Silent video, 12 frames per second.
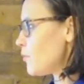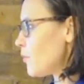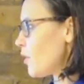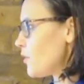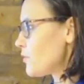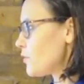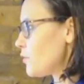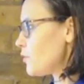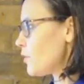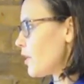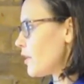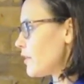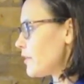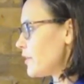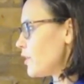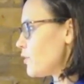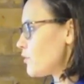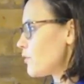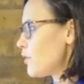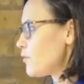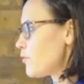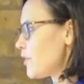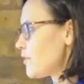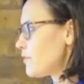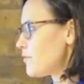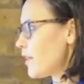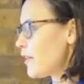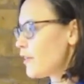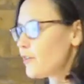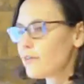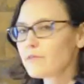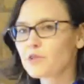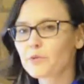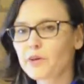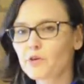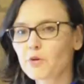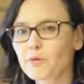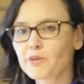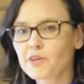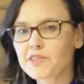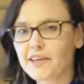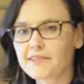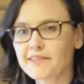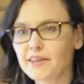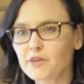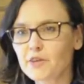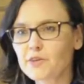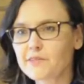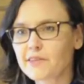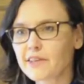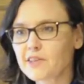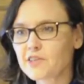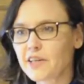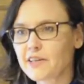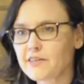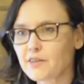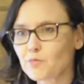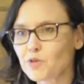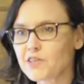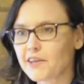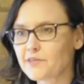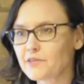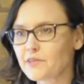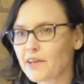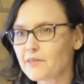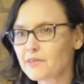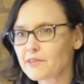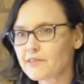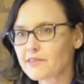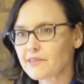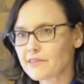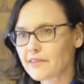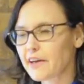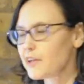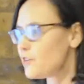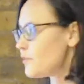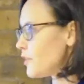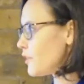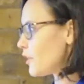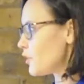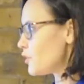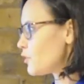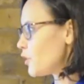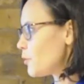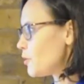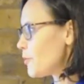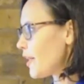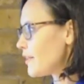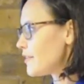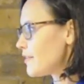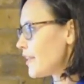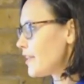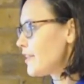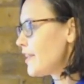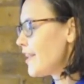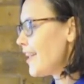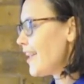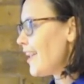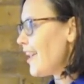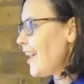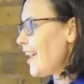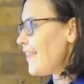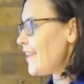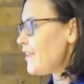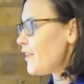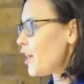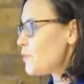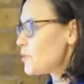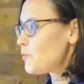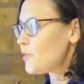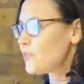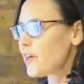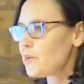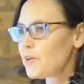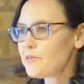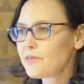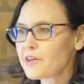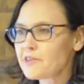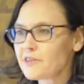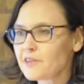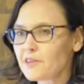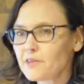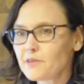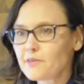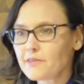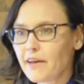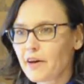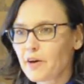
Also, if doing hormonal testing, noticing a change in progesterone levels is a sign of a good hormone balance there. And then optimal thyroid function goes,